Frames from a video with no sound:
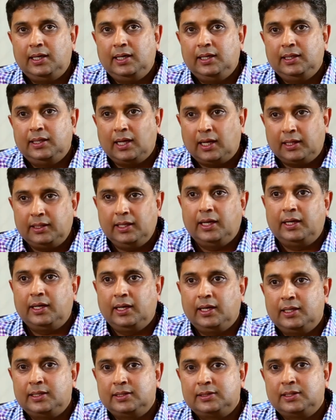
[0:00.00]
the other
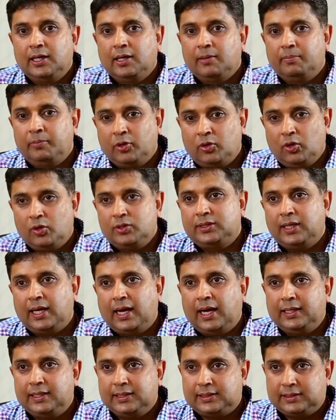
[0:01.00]
area is because they
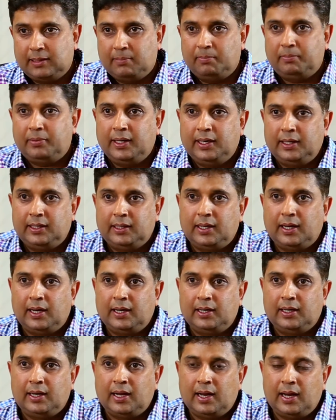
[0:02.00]
had this template
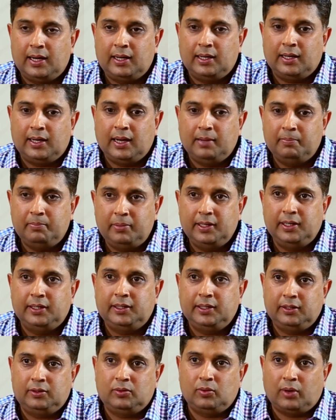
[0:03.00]
and
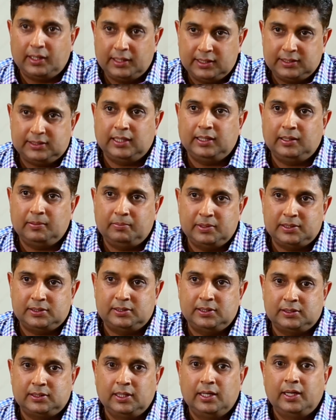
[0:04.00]
ability to understand the
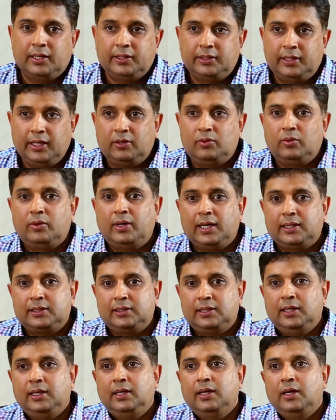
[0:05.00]
business, they could
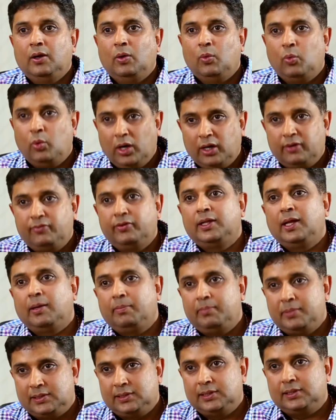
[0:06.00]
actually work with our
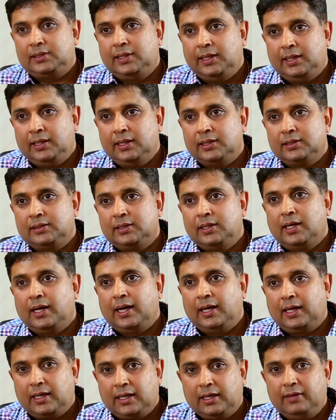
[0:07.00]
business leaders
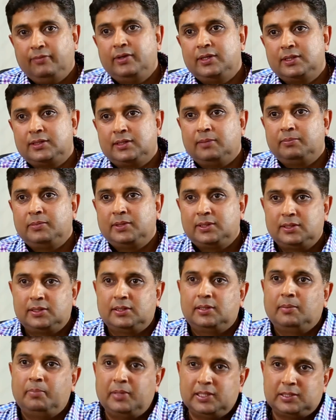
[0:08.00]
and convince them this is
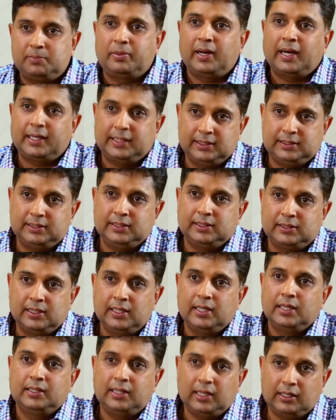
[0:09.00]
the best practices
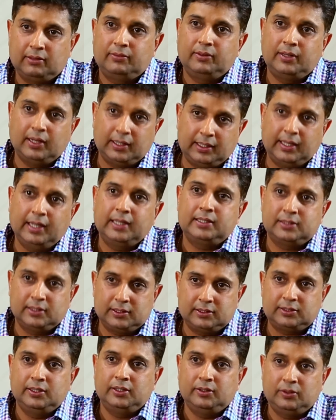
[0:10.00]
that takes
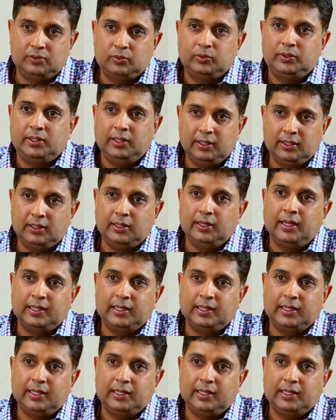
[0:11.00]
us into the